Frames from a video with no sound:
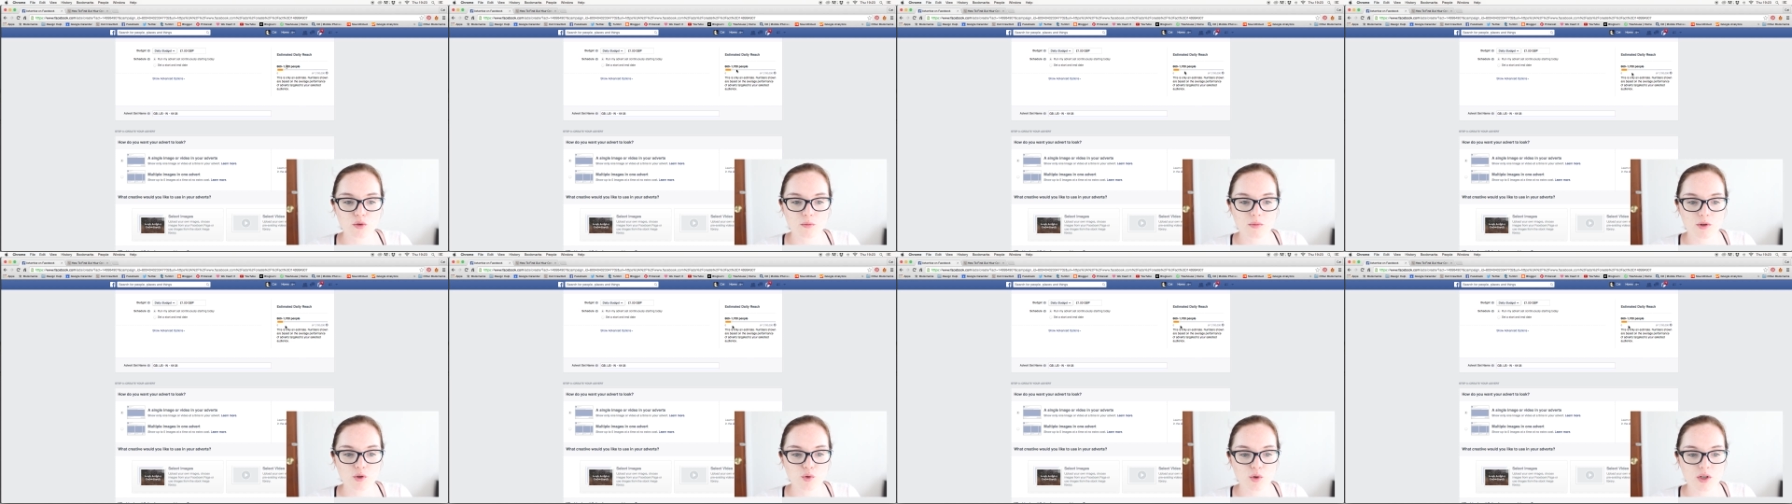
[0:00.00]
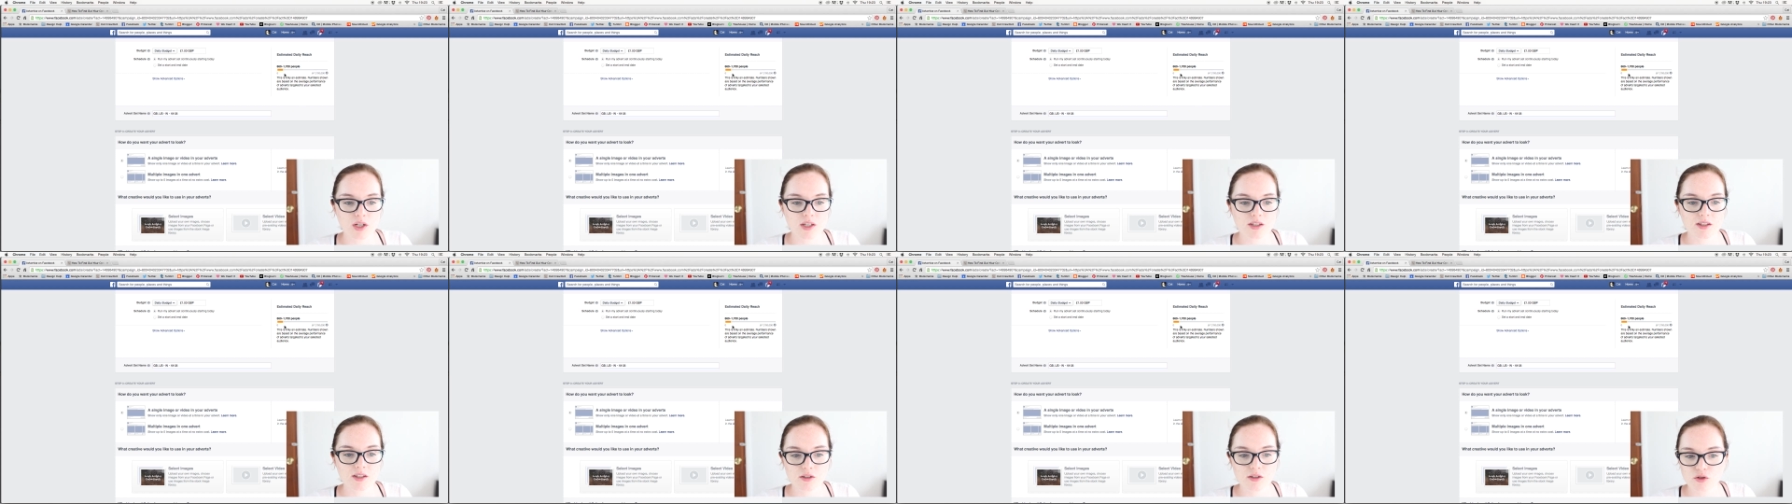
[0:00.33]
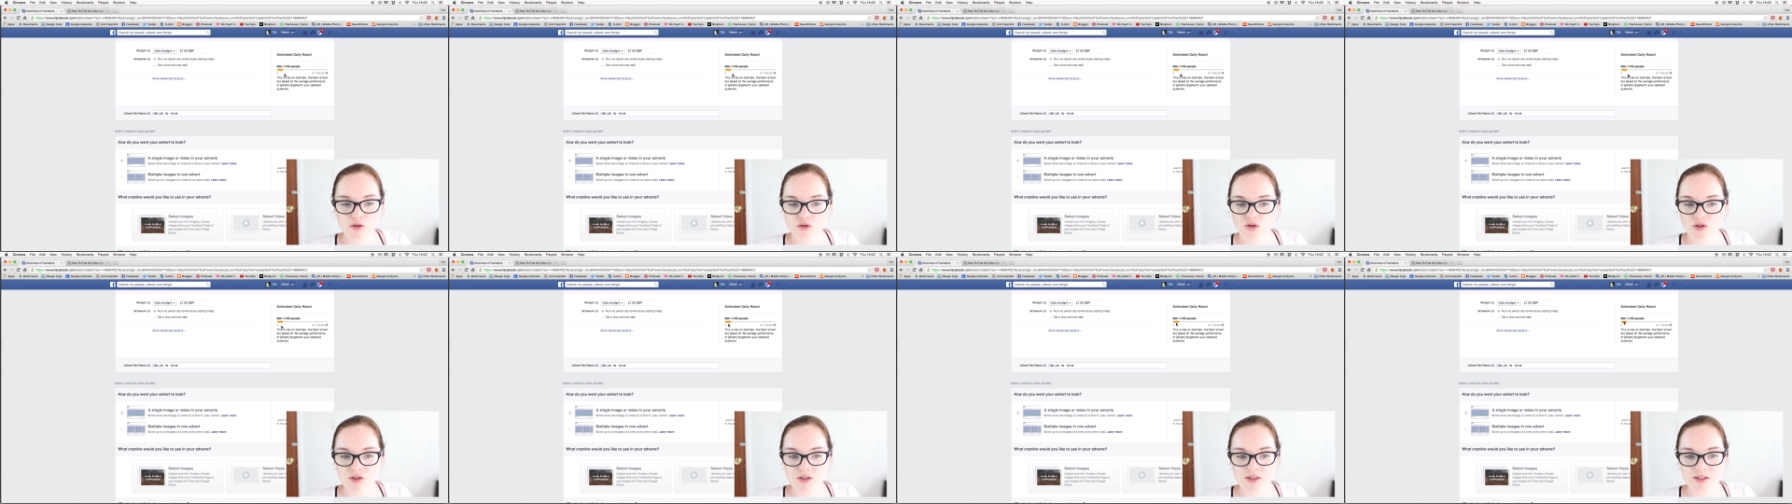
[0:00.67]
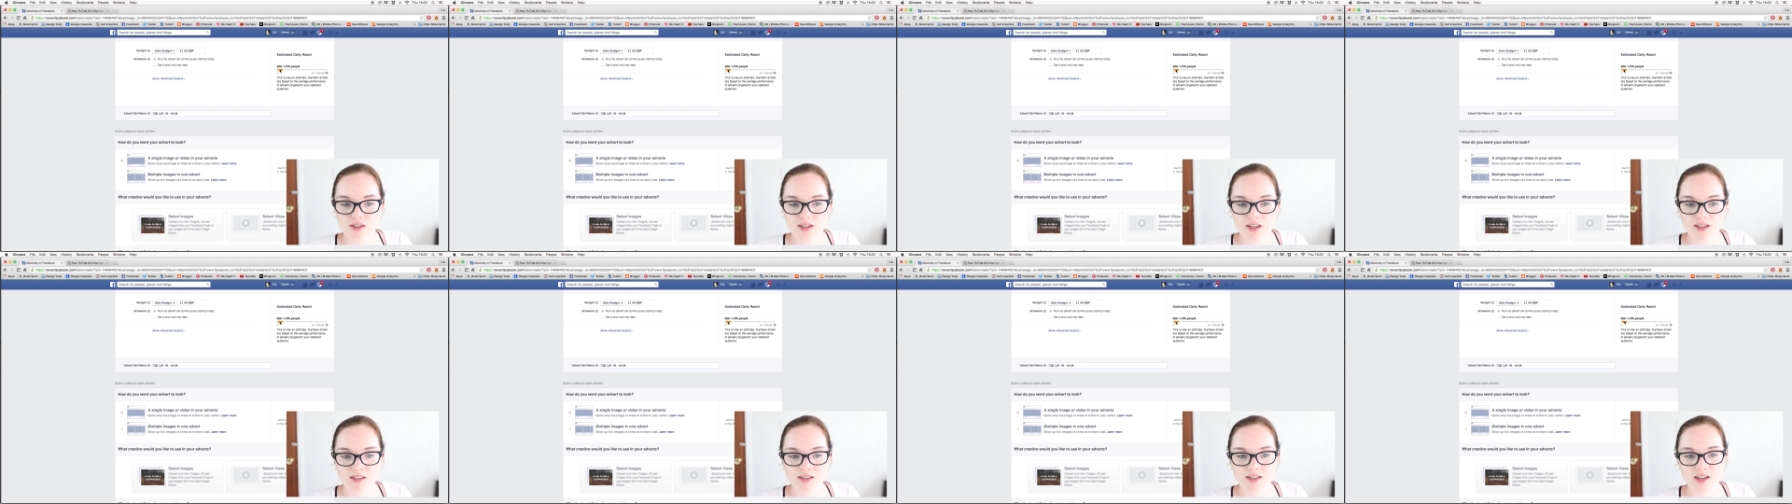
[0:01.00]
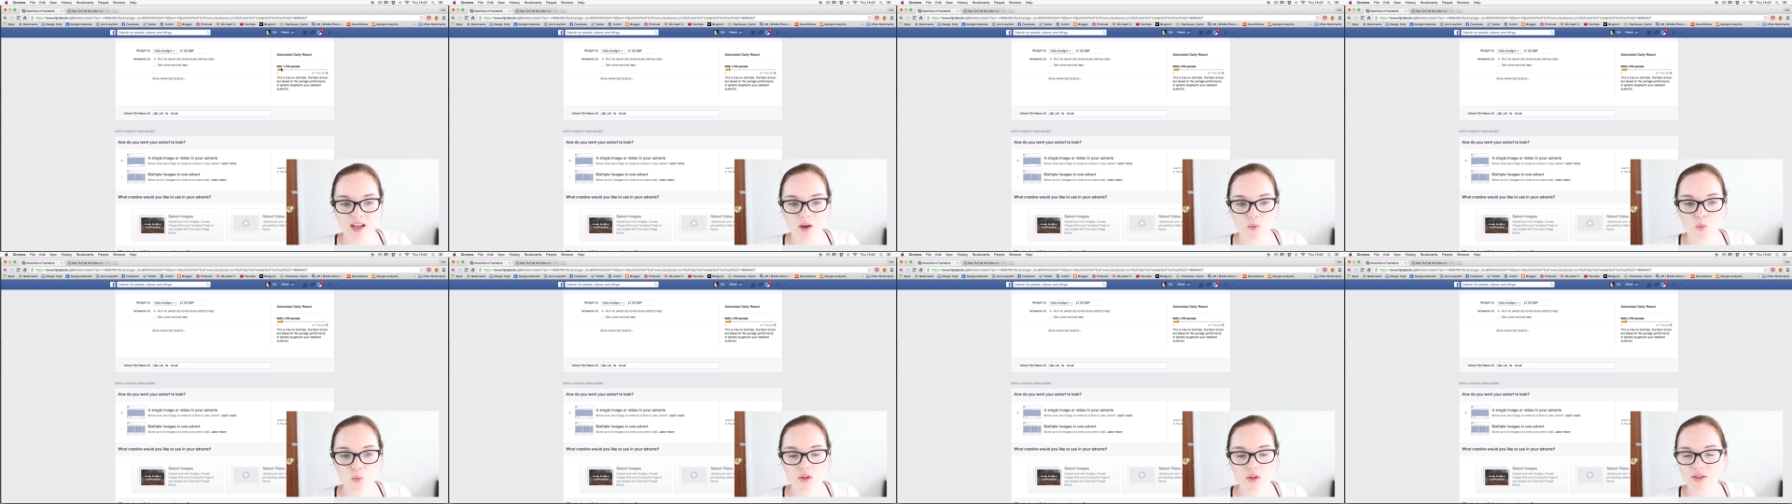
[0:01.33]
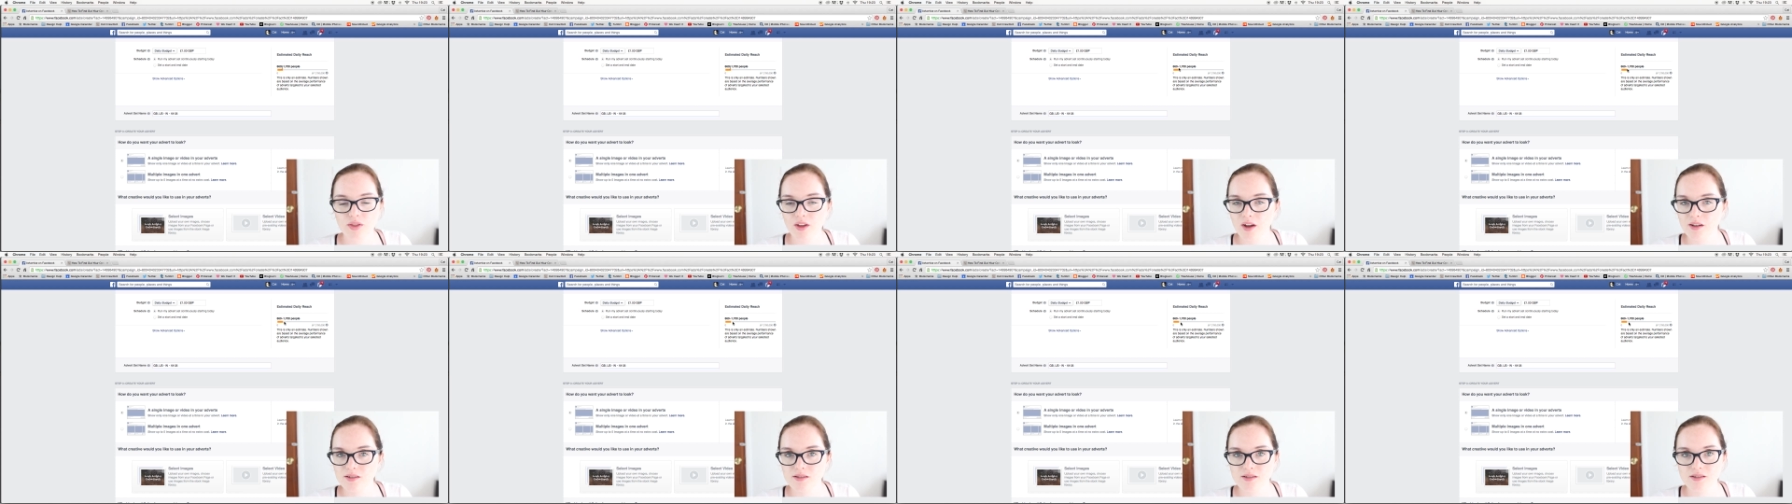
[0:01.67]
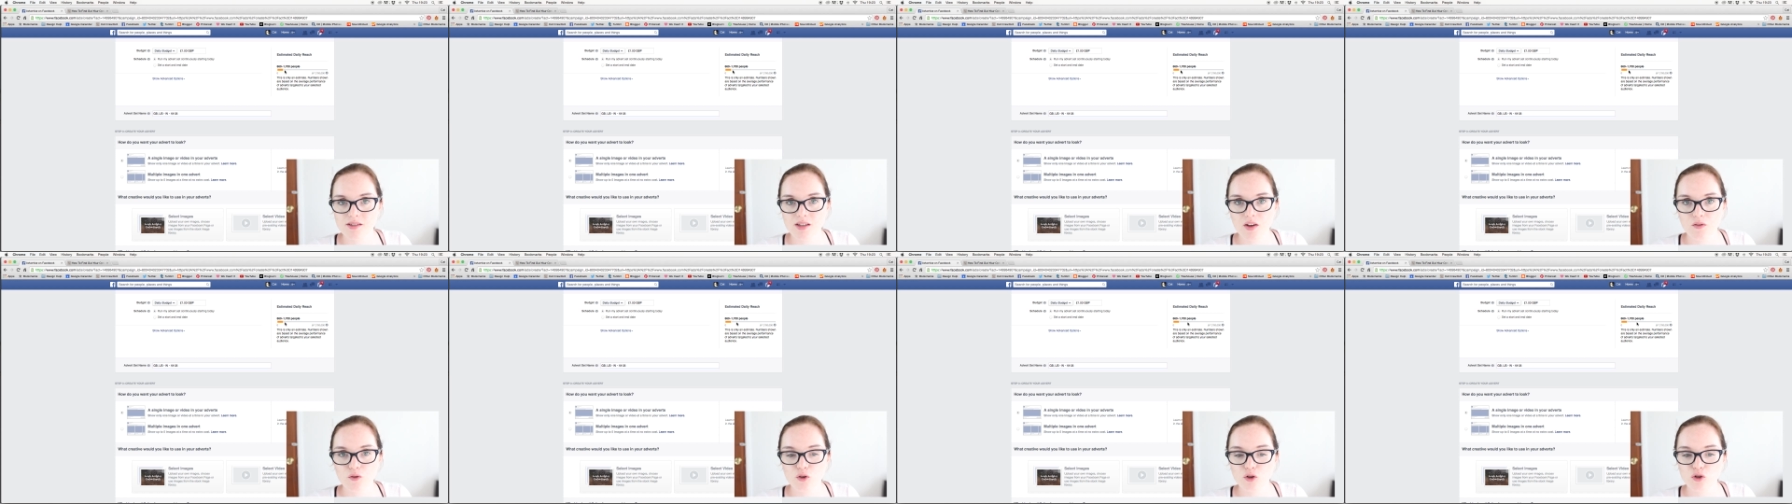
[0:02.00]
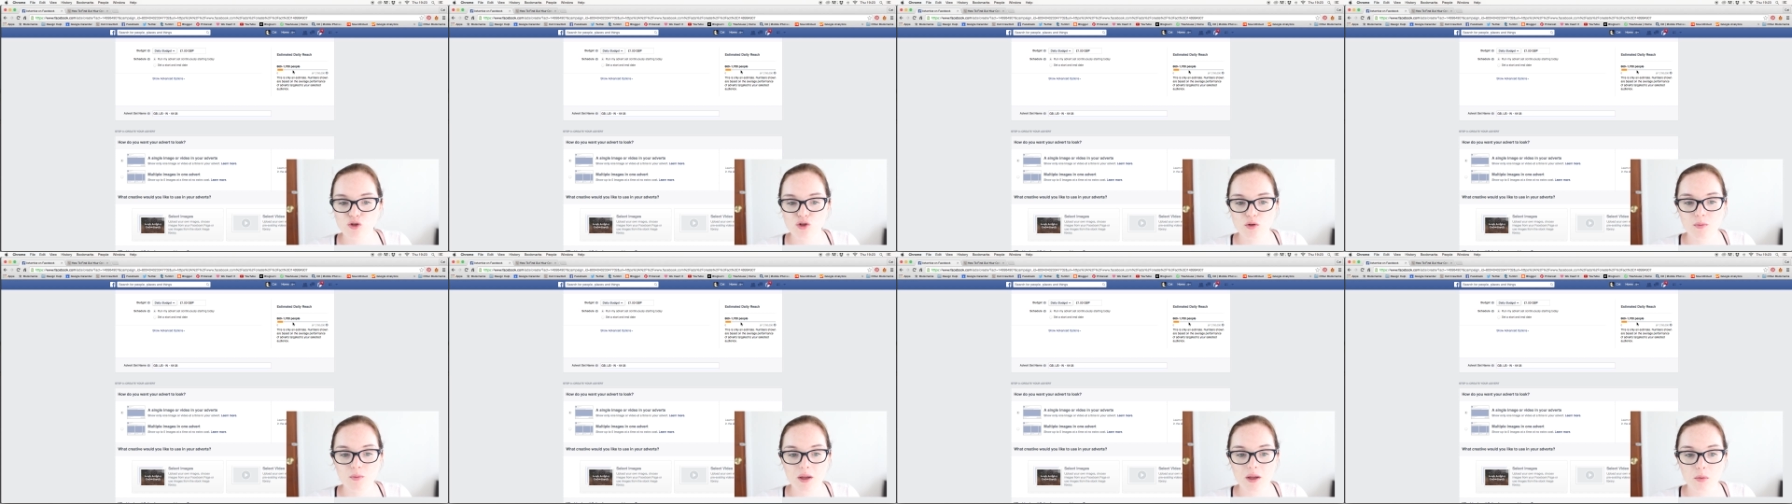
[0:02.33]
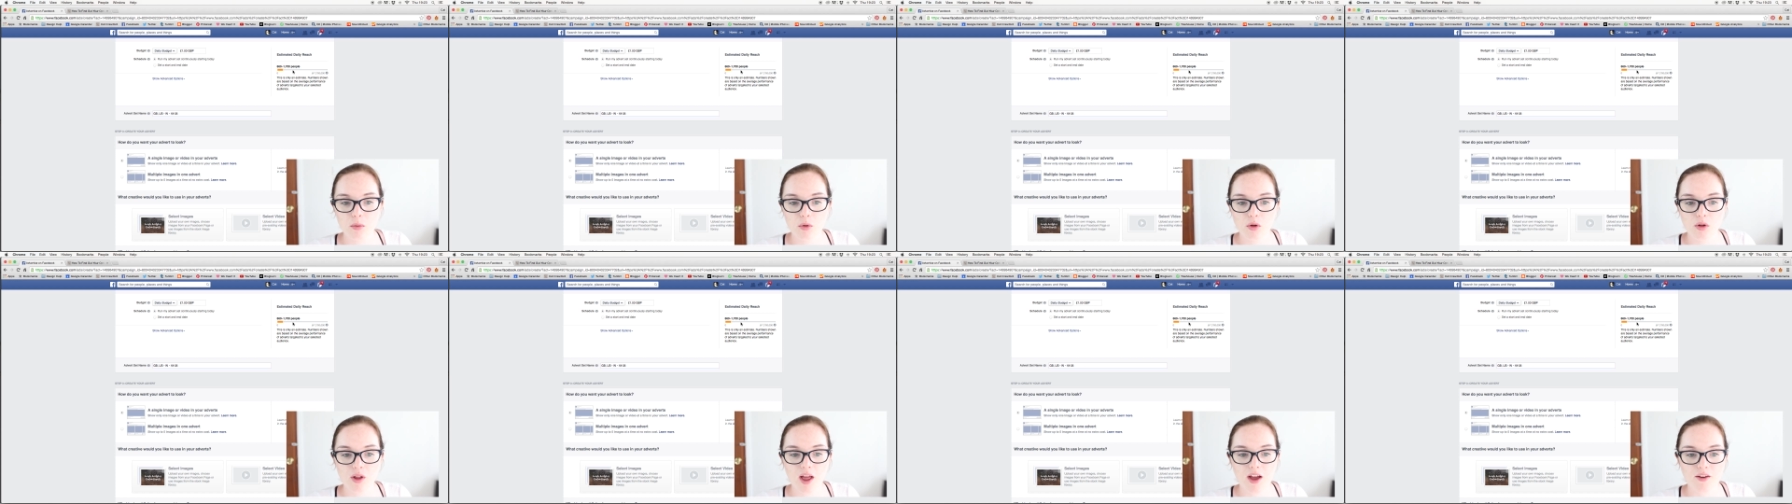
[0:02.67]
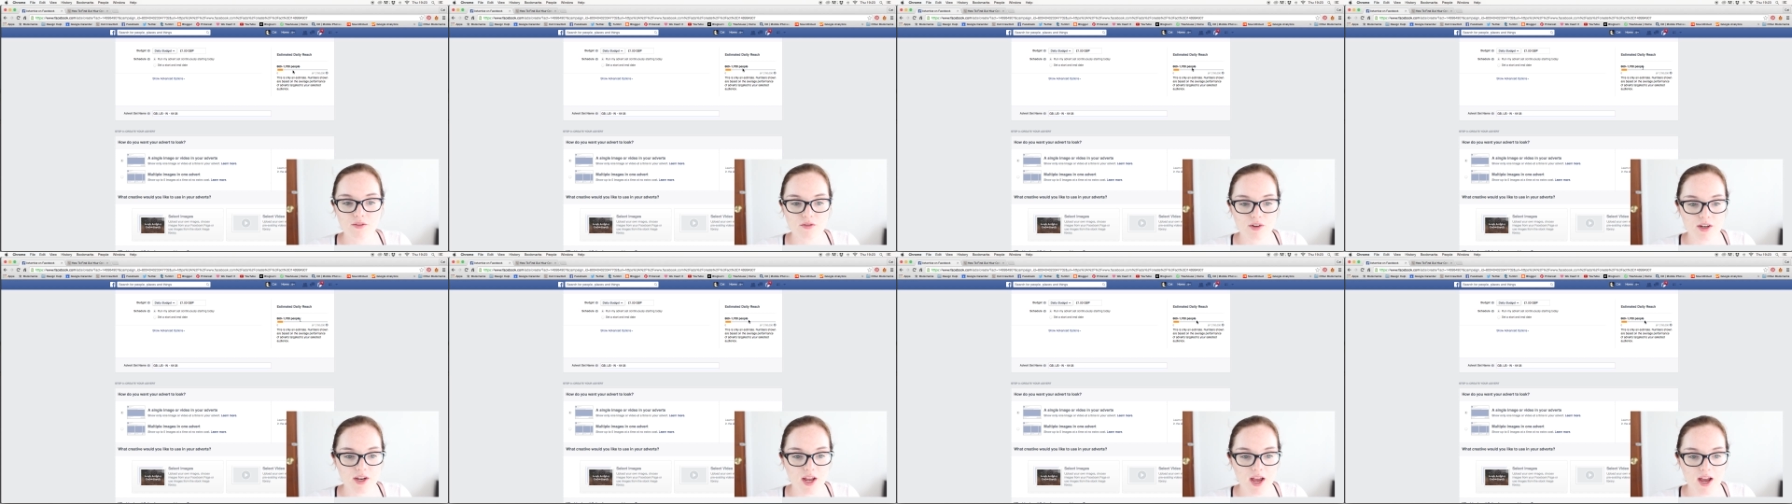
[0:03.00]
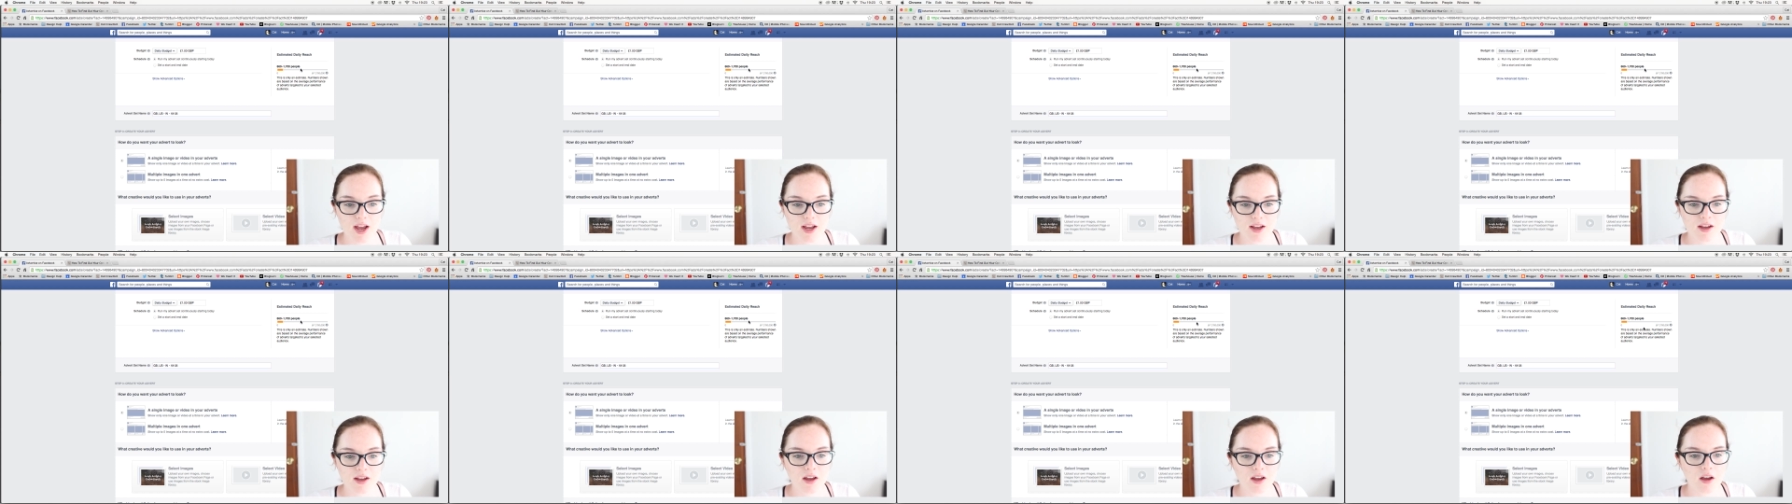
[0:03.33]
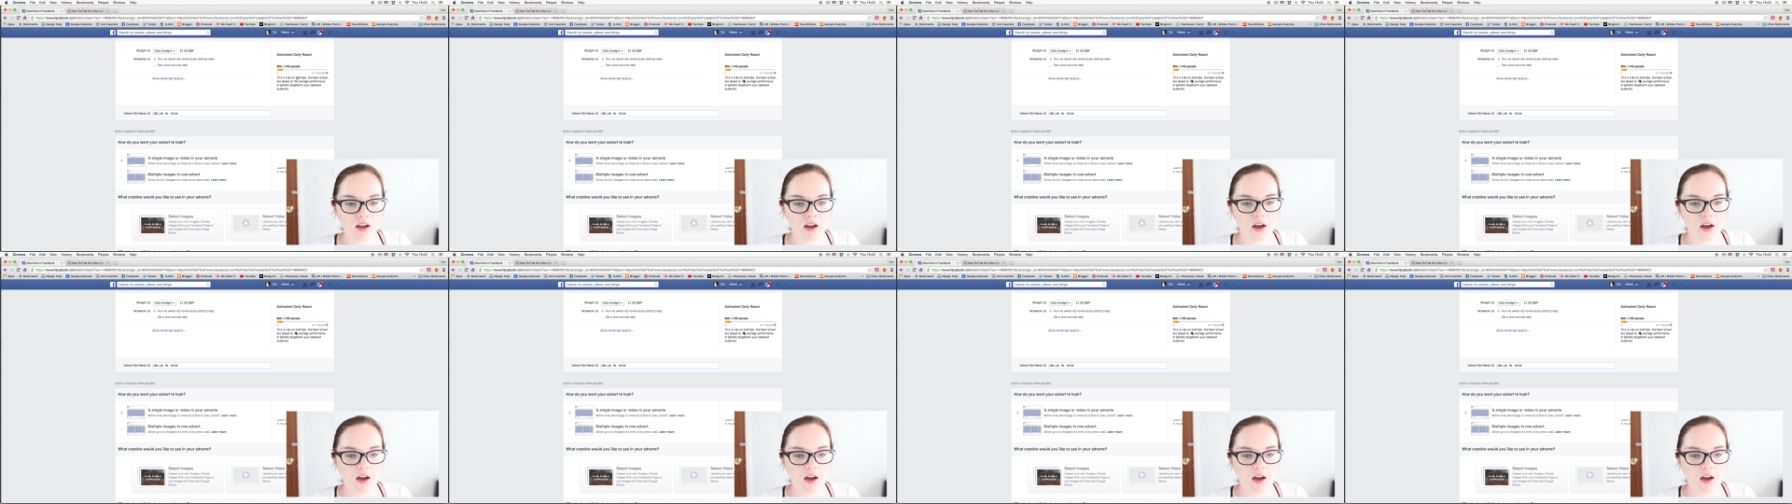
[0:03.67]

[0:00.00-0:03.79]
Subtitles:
between 660 and 1,700 people every day.